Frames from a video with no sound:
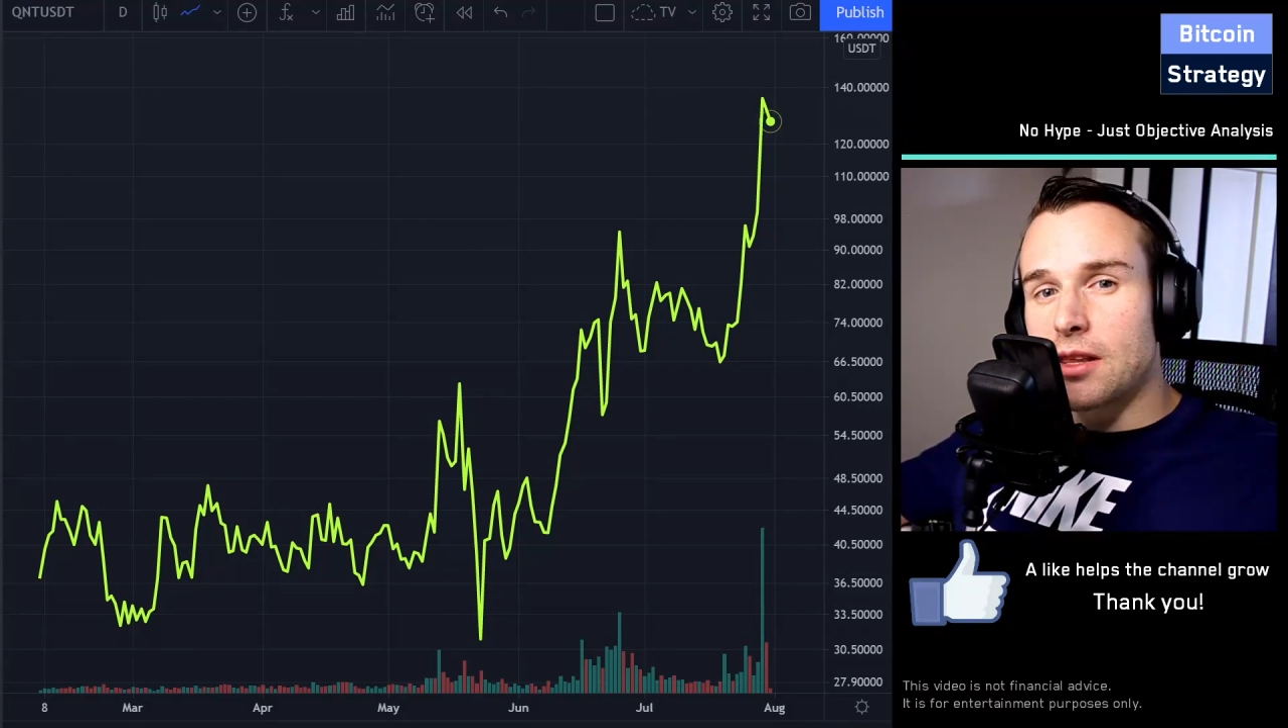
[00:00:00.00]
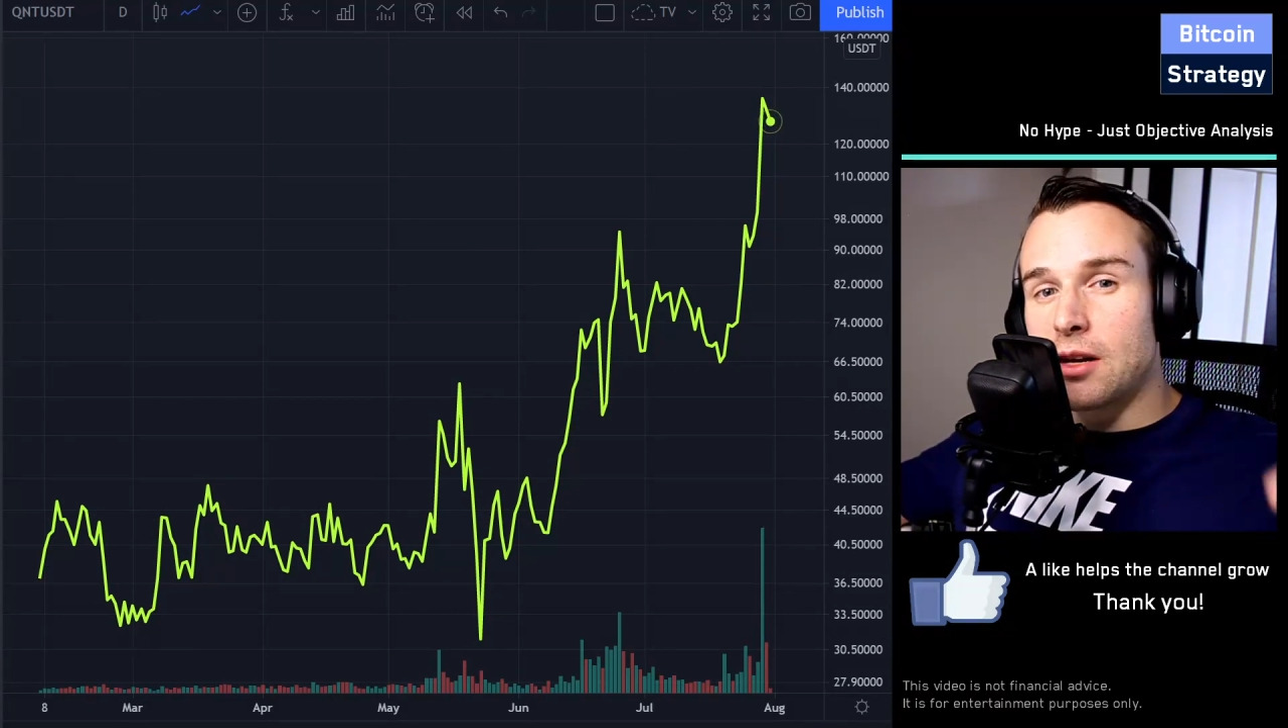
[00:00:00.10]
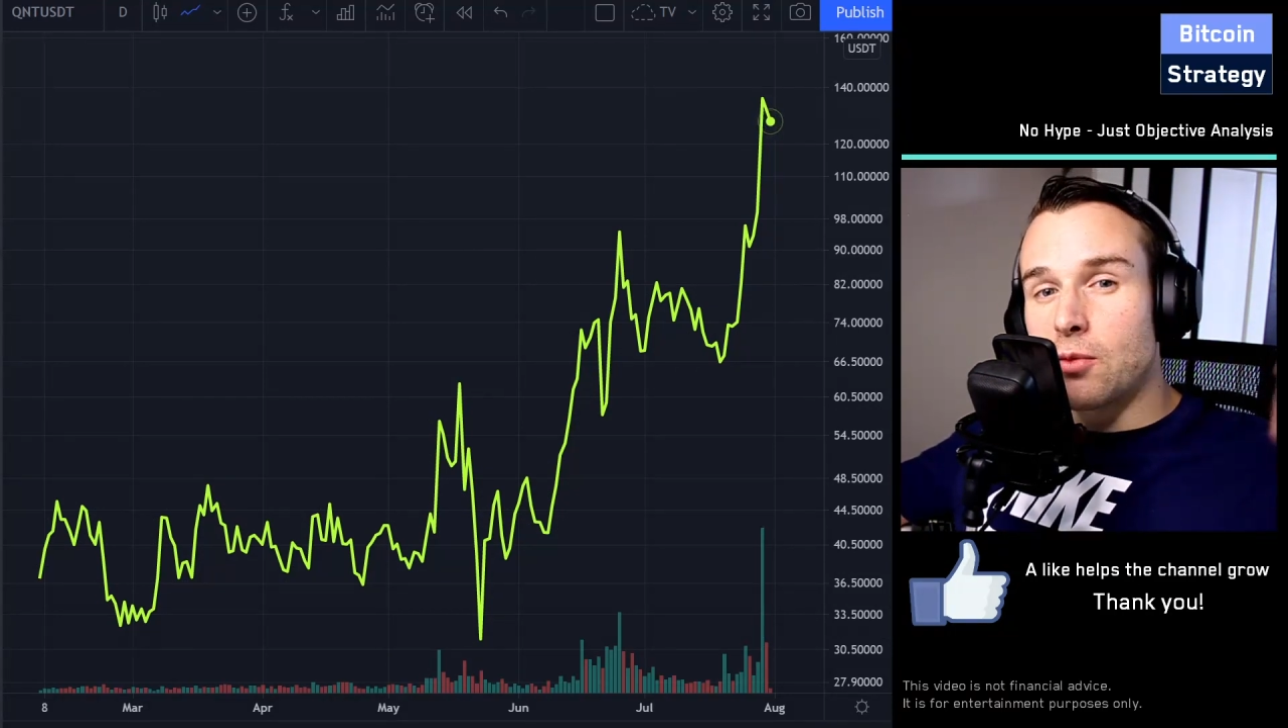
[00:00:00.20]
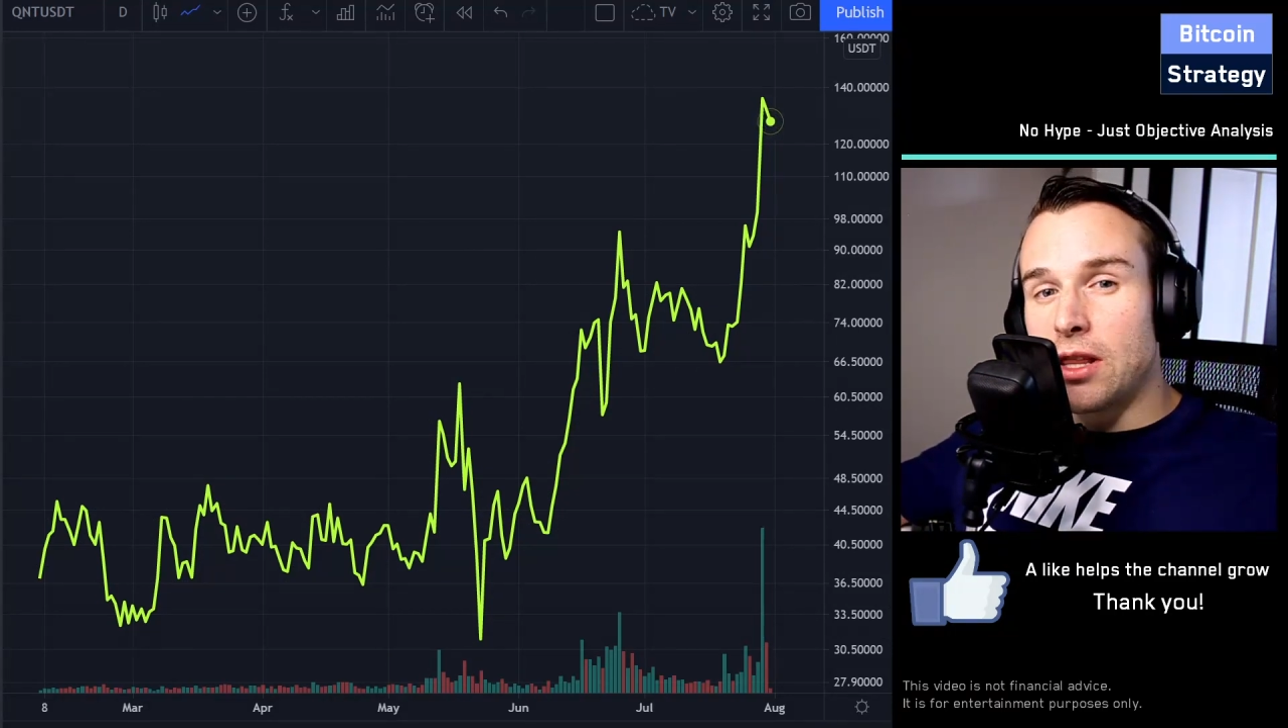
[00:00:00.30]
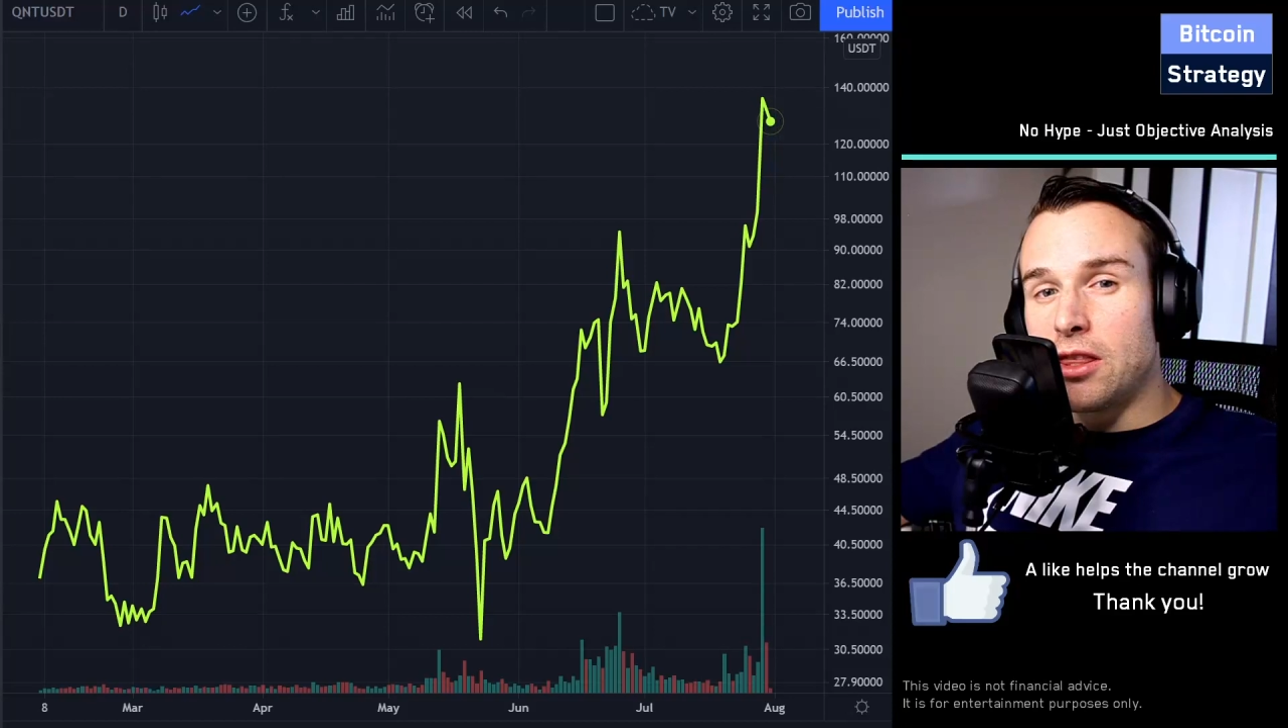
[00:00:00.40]

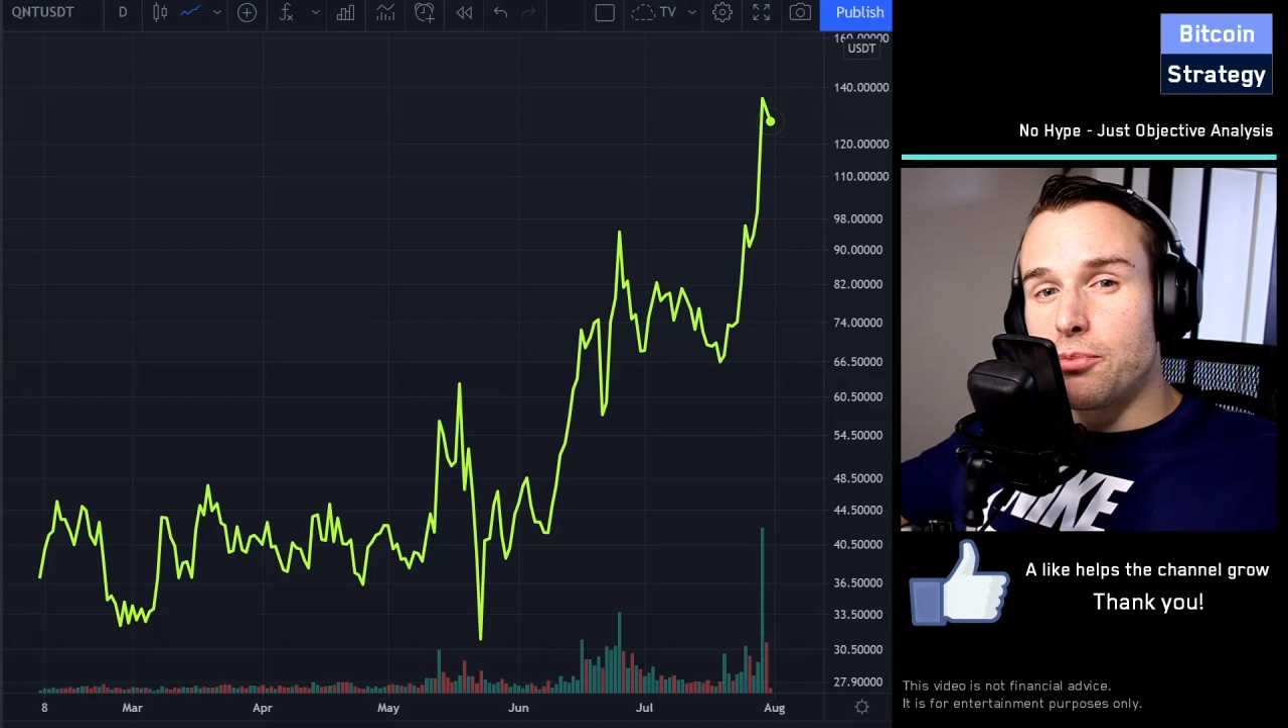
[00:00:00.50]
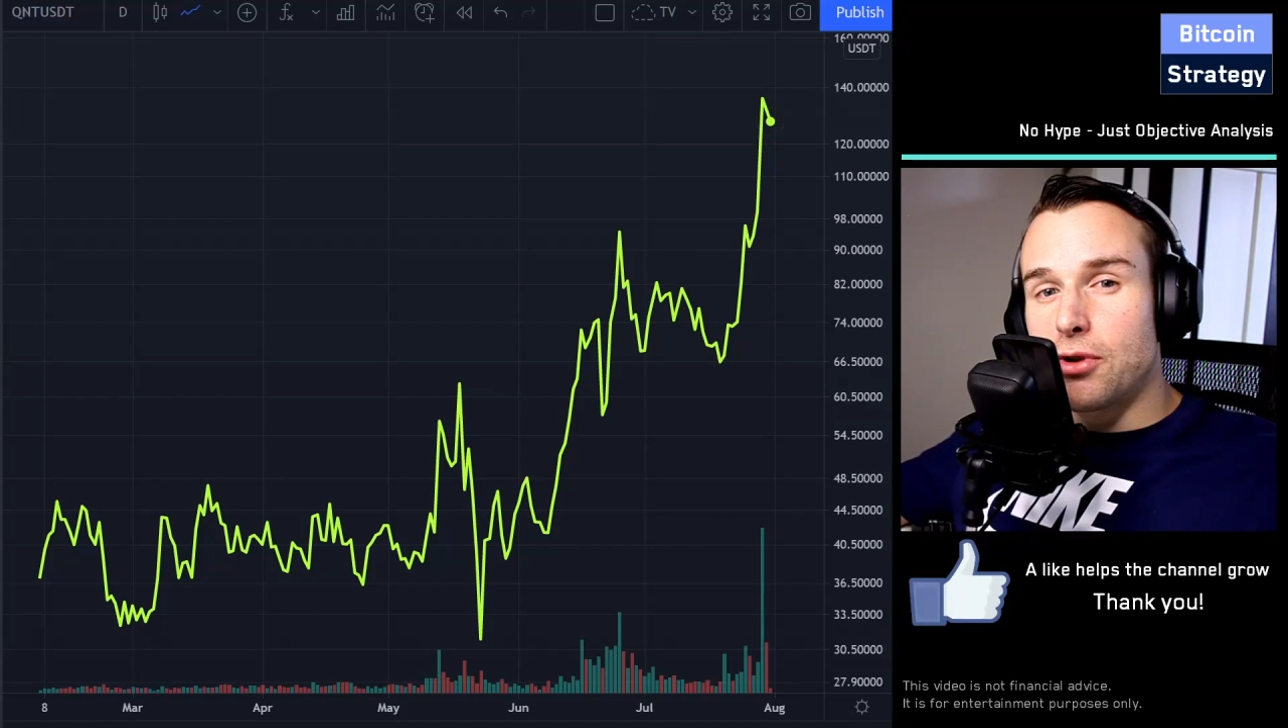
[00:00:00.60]
that when the